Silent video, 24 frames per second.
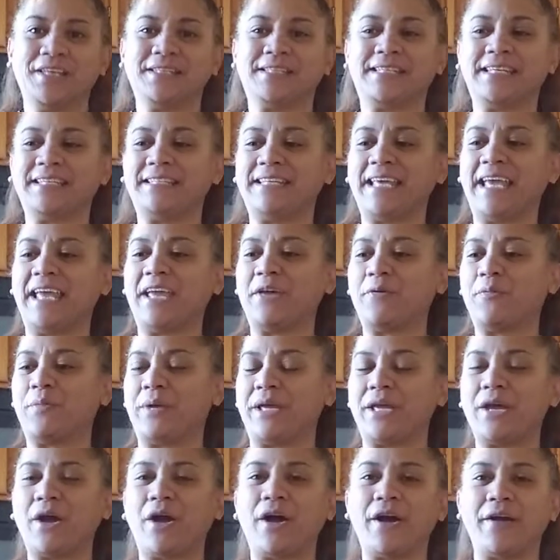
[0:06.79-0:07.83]
Today
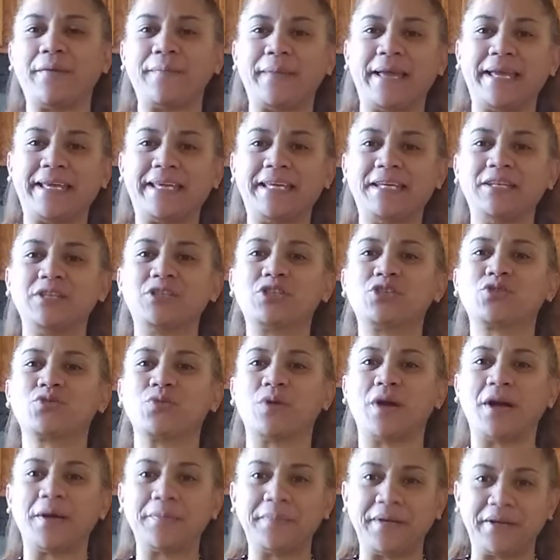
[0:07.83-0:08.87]
we are making
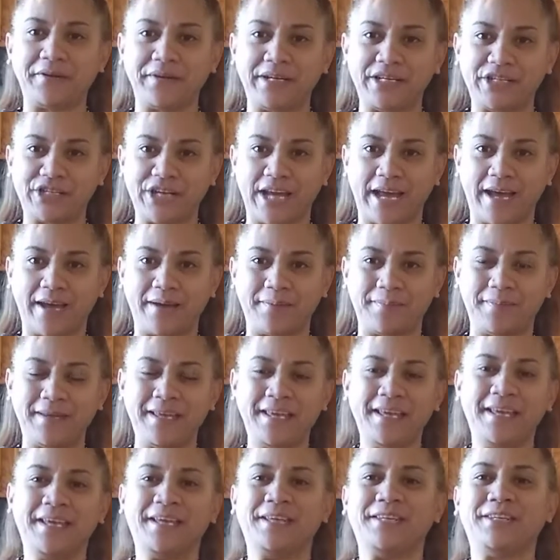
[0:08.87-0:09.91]
strawberry jam
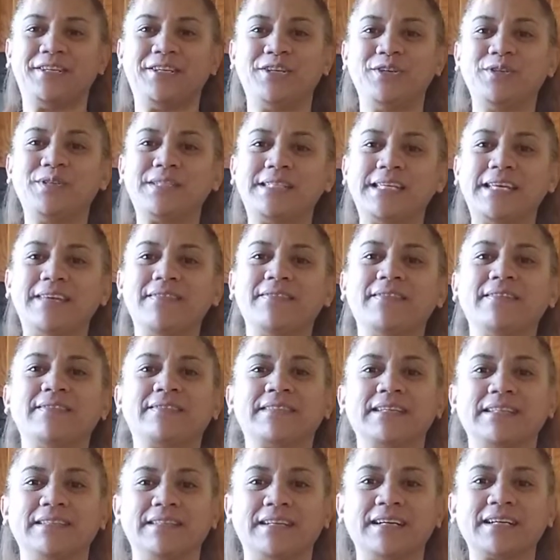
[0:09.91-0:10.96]
using the
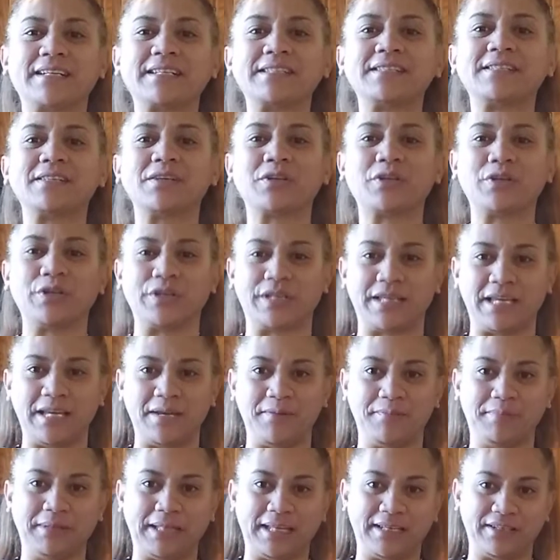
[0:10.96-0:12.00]
Deluxe
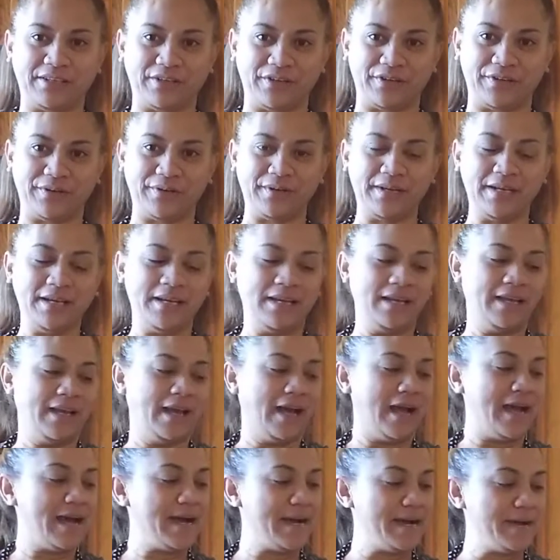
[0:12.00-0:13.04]
Cooking Blender.
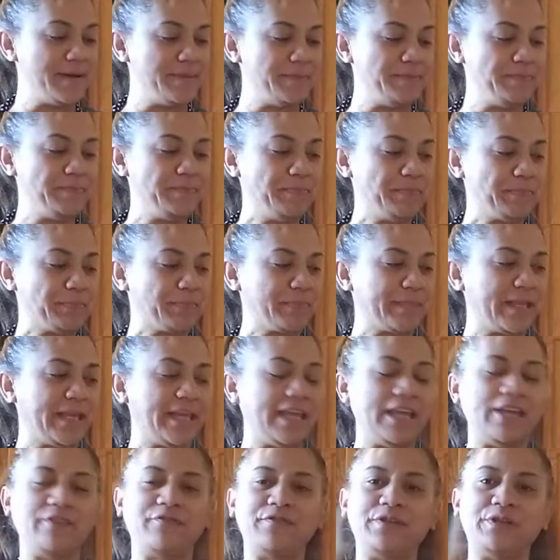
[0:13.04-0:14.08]

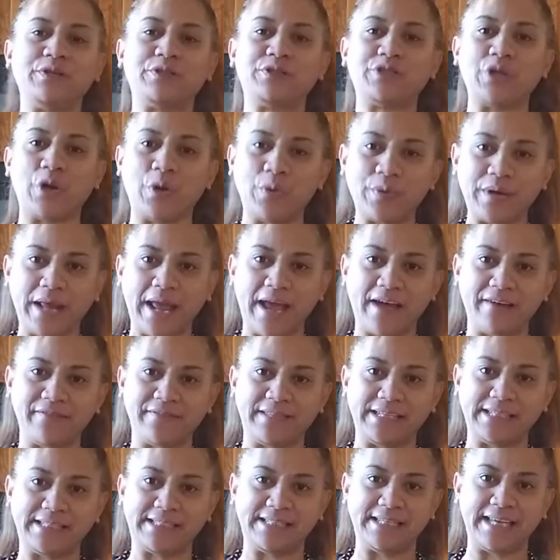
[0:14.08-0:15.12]
If you don't have
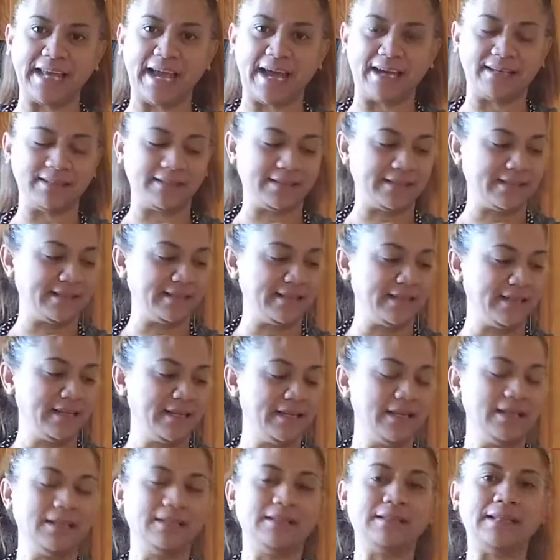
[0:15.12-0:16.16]
this yet,
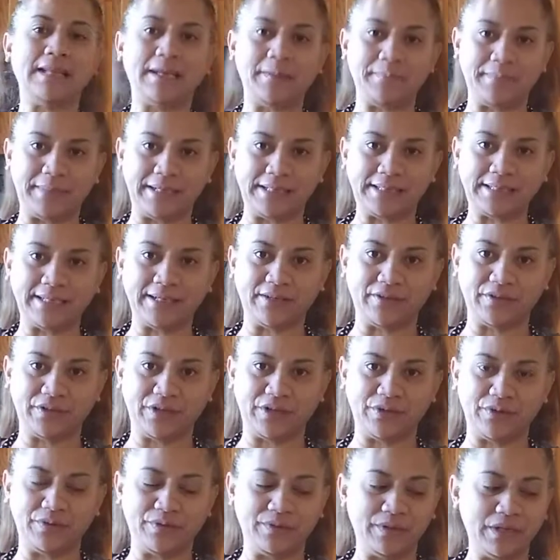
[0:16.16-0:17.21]
let me tell
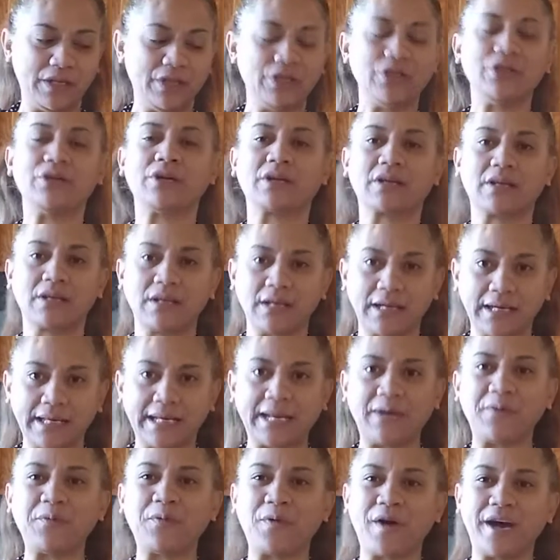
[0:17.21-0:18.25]
you, you're
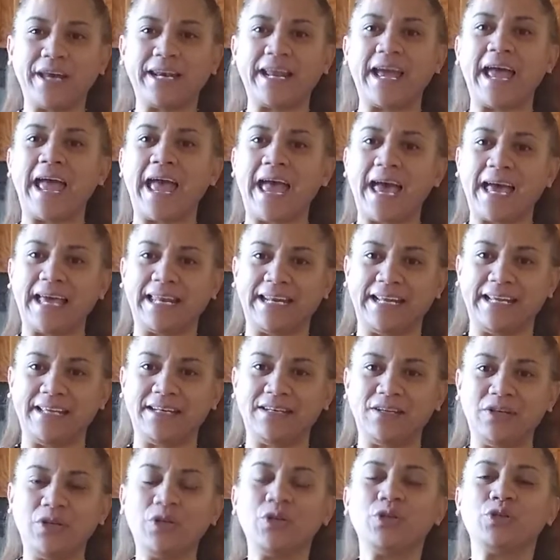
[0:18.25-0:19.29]
gonna wanna add it
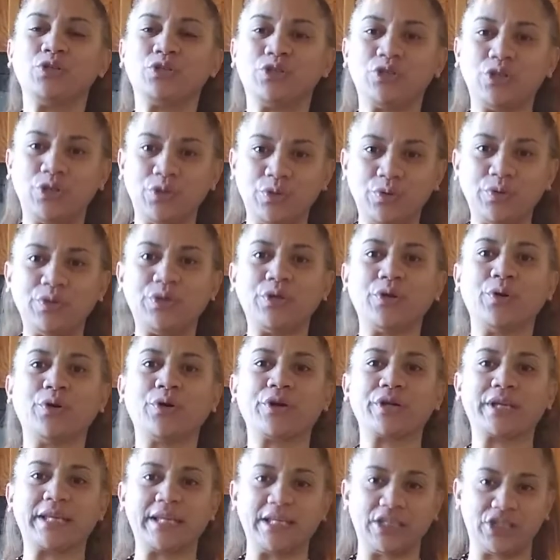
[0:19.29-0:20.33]
to
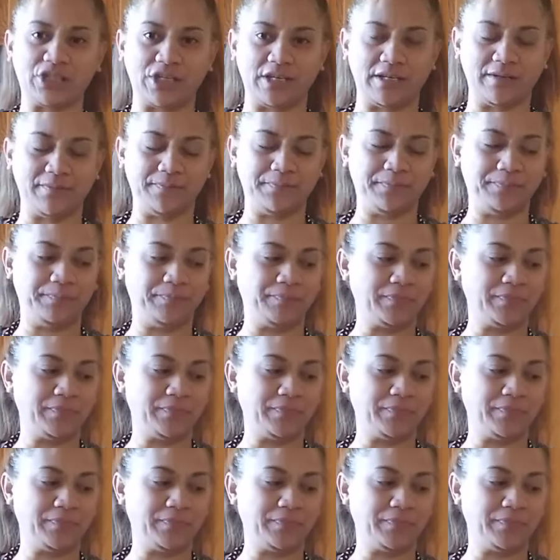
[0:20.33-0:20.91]
your kitchen.